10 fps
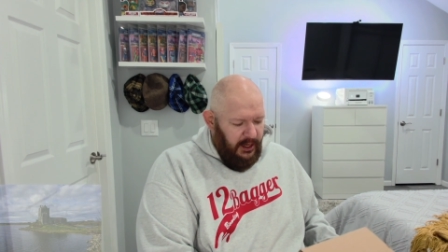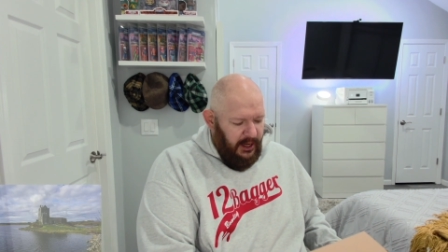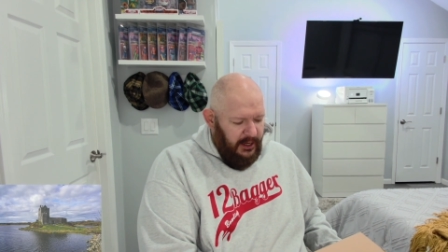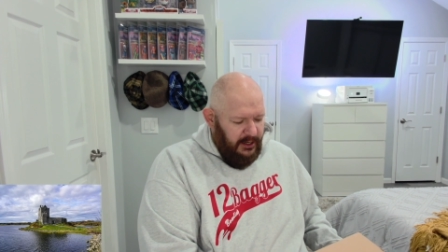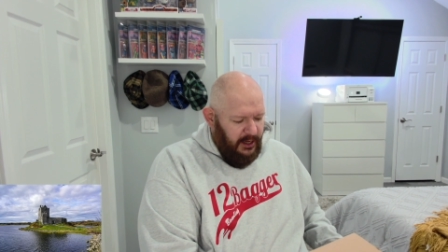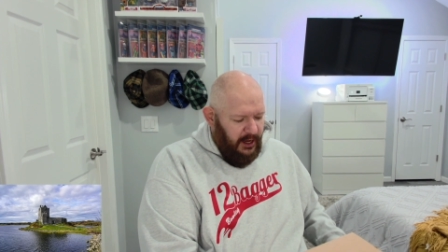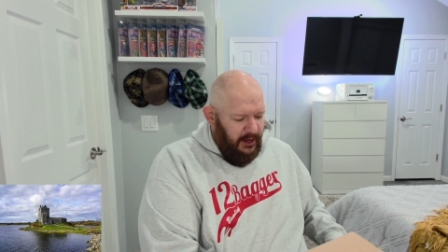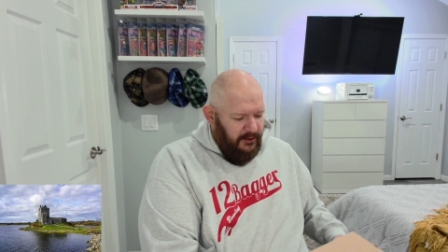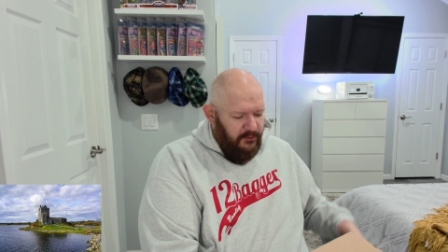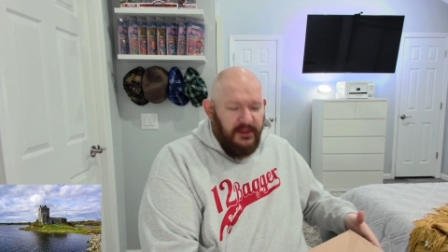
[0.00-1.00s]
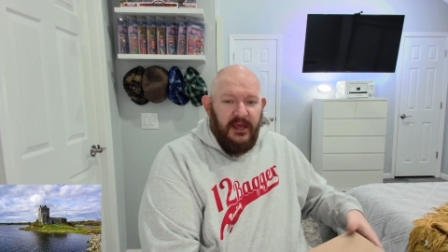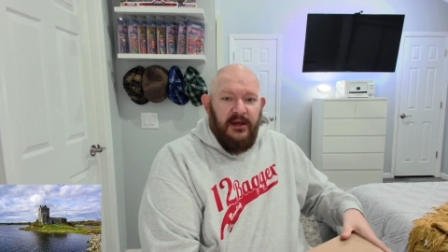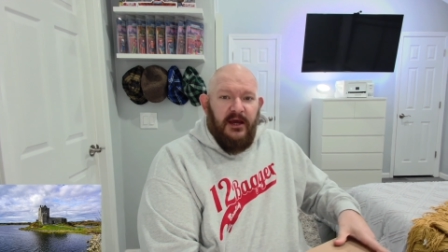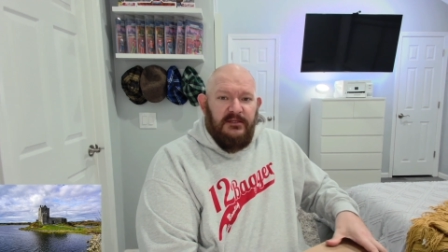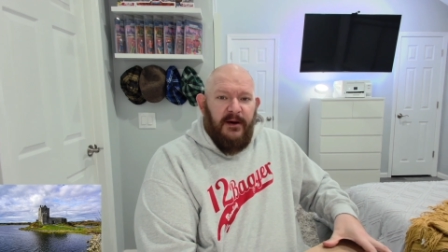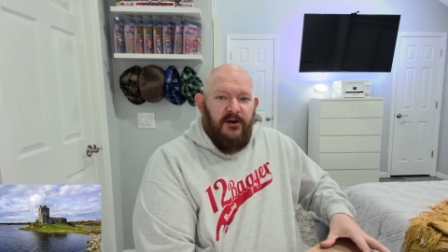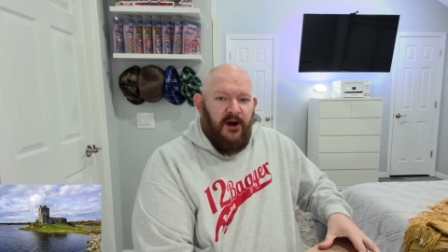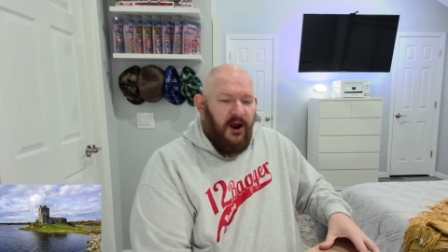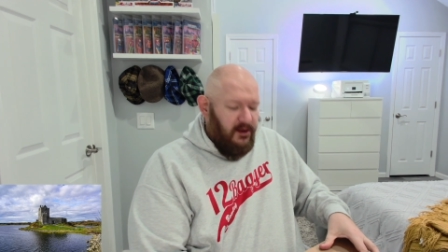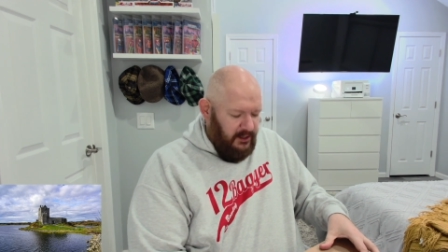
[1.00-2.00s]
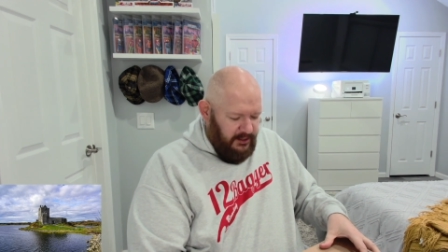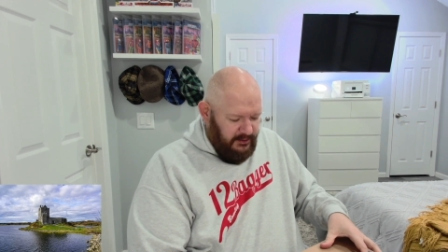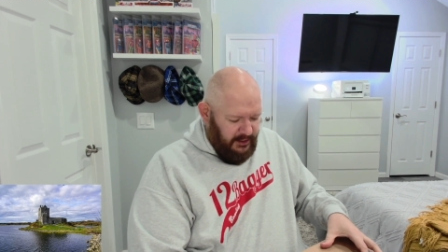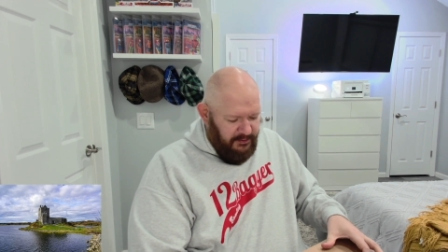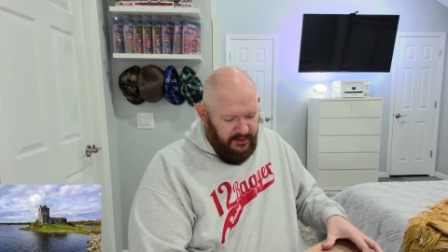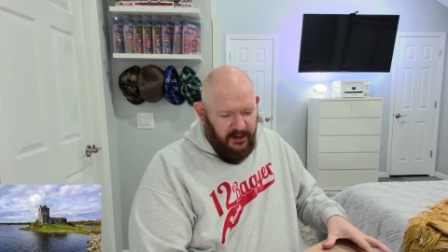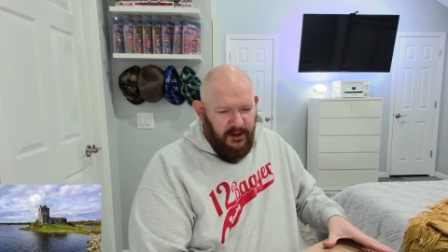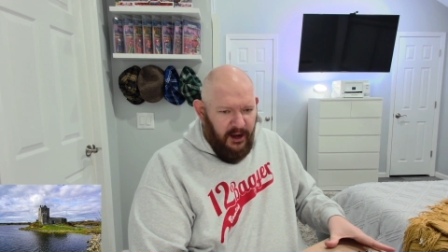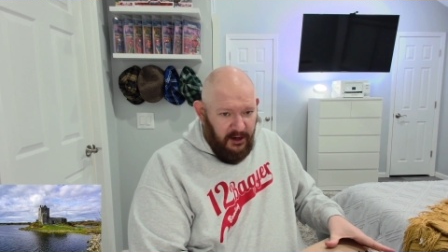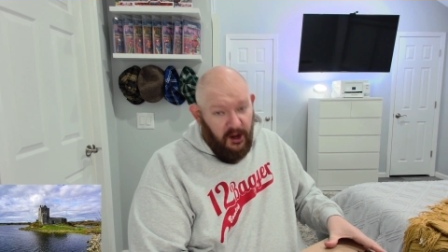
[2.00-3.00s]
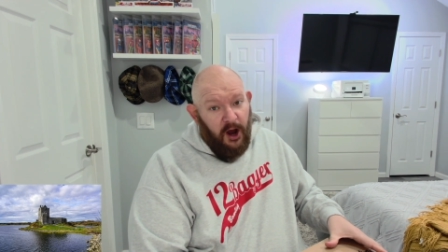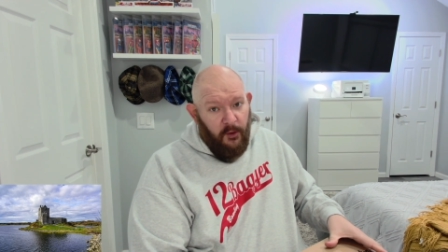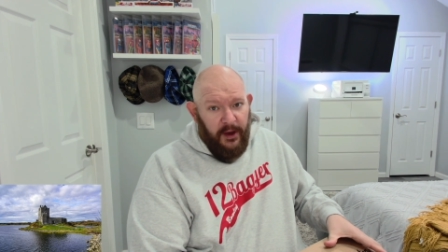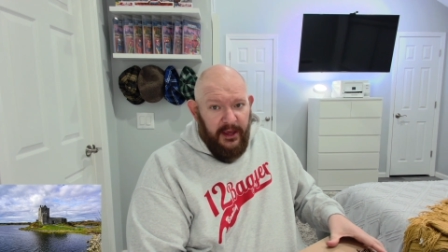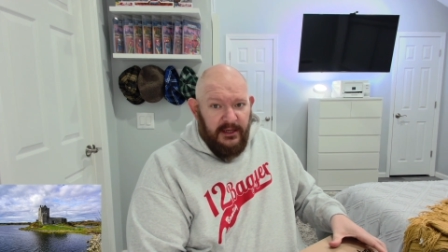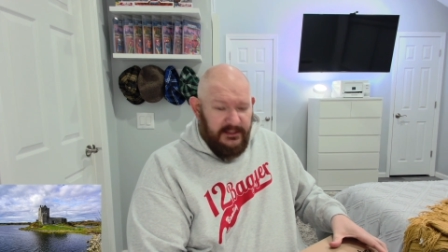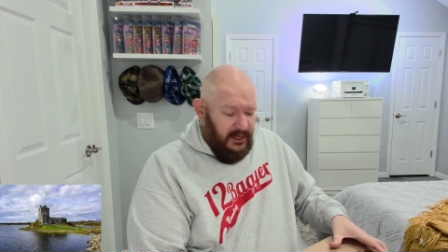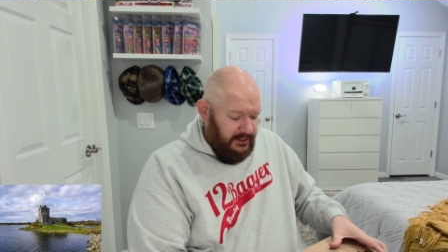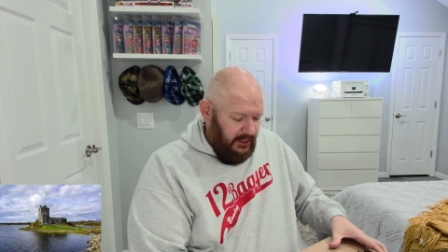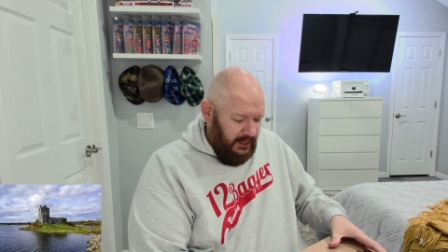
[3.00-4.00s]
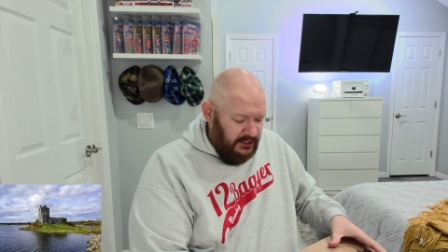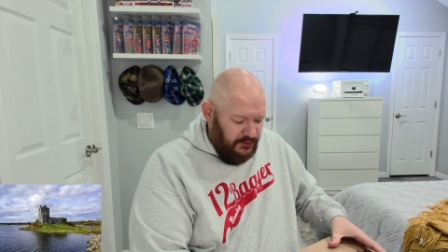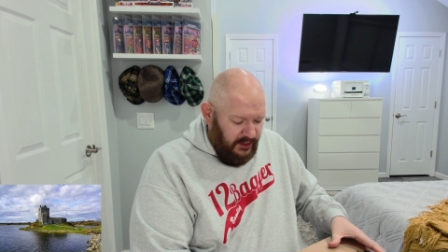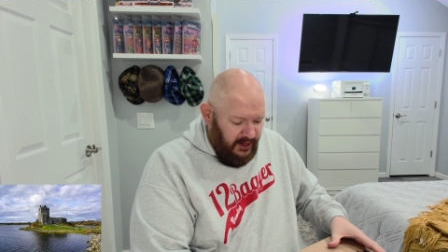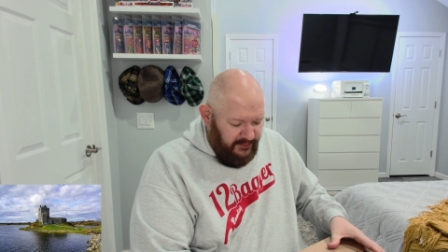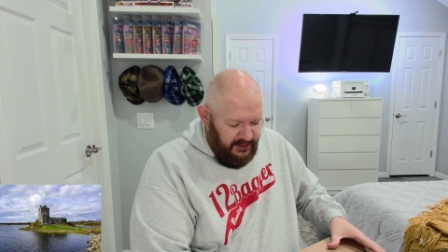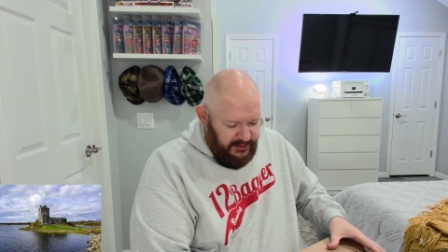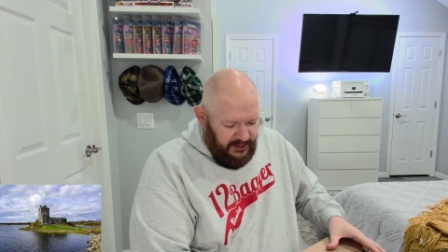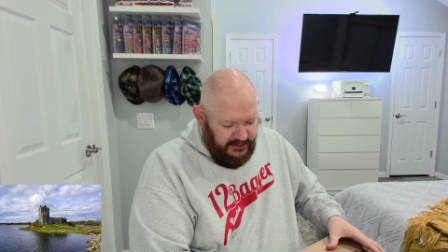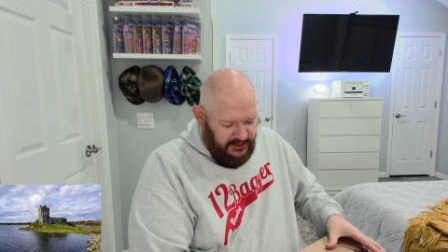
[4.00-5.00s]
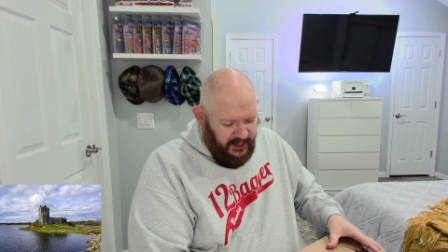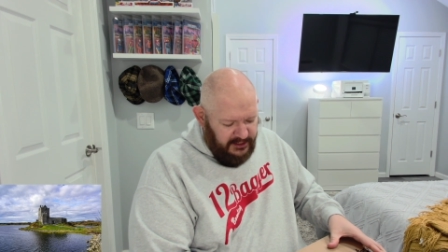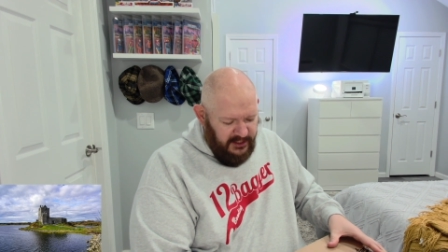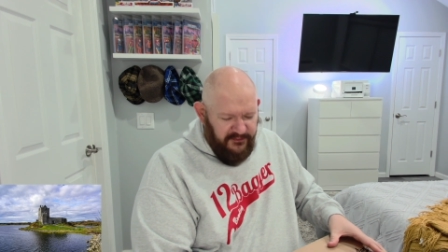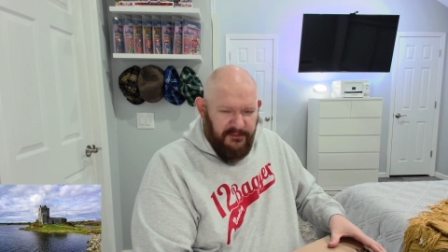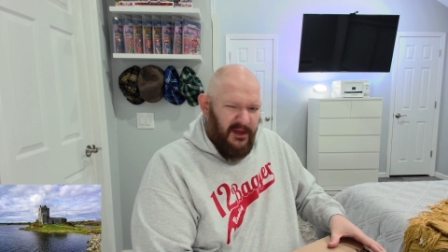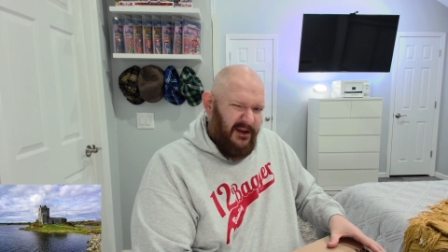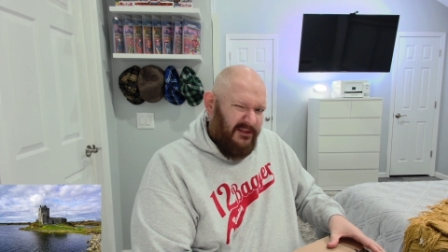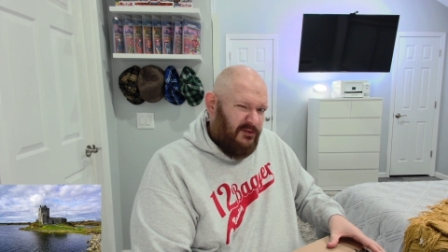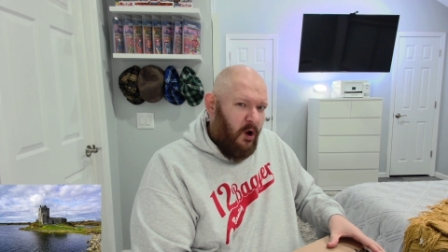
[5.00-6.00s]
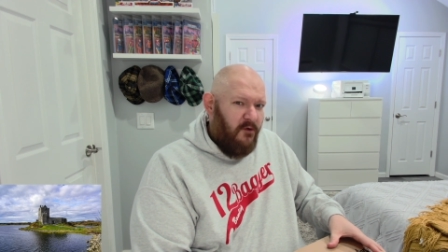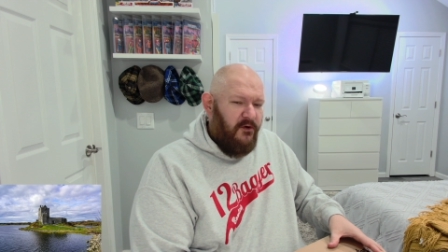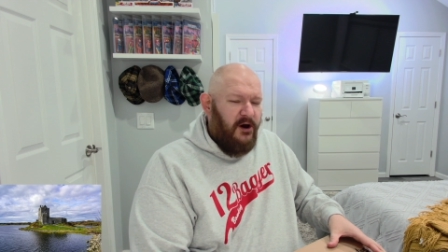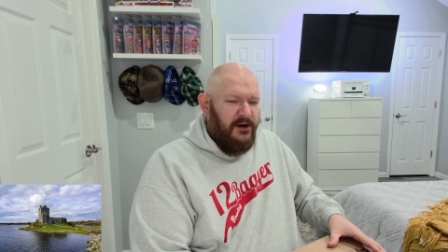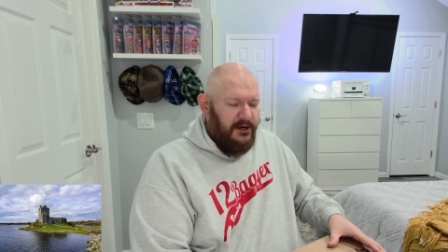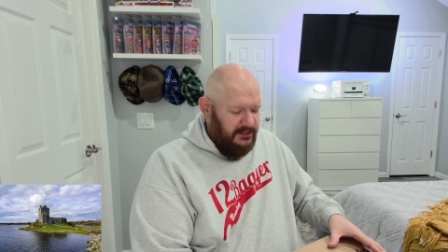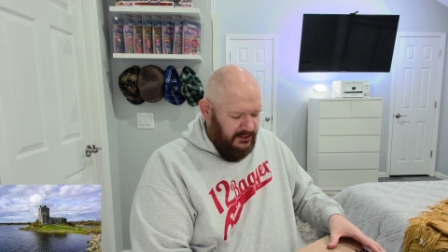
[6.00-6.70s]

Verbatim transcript: And uh, one thing nice about Garland uh, uh, Galway is that the history of it, it's actually from the 1200s.